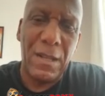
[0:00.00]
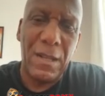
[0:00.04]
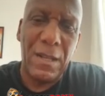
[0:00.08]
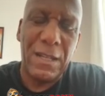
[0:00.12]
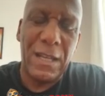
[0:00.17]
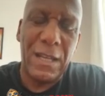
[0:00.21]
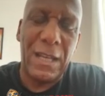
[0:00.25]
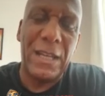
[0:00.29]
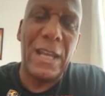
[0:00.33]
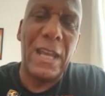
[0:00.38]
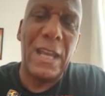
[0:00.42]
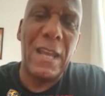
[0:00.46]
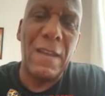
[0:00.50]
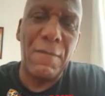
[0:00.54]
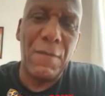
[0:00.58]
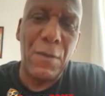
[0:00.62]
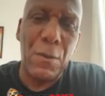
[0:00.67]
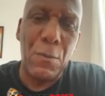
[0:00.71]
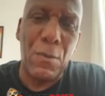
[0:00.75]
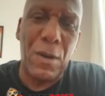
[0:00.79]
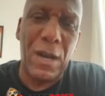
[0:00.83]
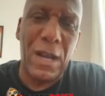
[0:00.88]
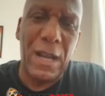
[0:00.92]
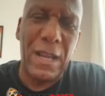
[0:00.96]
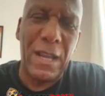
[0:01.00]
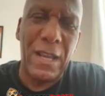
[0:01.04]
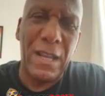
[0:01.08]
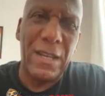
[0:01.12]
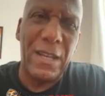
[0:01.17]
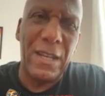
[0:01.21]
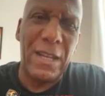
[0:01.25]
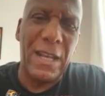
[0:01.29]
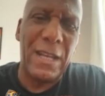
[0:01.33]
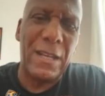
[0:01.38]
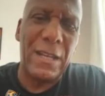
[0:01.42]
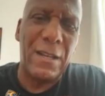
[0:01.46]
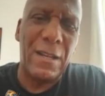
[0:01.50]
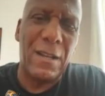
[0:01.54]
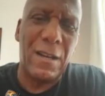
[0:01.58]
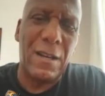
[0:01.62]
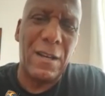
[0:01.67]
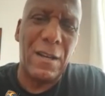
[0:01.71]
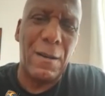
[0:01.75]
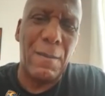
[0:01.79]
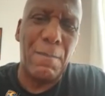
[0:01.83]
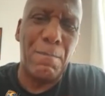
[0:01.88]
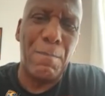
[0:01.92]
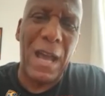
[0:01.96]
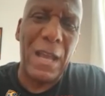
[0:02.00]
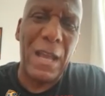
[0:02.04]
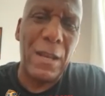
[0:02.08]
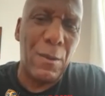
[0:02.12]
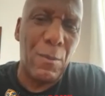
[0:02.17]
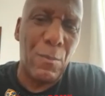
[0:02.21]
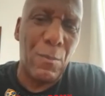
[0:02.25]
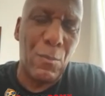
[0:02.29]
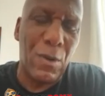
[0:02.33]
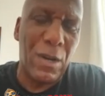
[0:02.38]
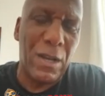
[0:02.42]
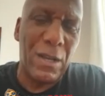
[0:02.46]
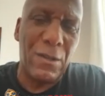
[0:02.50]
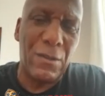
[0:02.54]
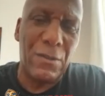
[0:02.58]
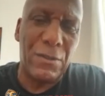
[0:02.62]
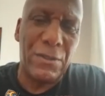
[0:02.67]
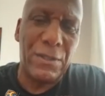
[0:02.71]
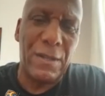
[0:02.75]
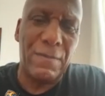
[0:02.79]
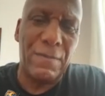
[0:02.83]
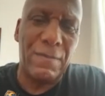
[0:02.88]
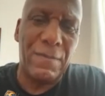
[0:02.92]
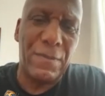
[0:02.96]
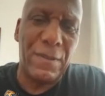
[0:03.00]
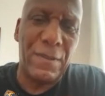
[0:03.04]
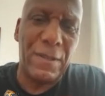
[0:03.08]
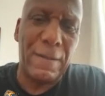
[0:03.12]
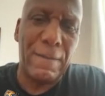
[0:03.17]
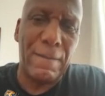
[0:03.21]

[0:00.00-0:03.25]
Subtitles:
They had a heavyweight and they had like a bantamweight or something.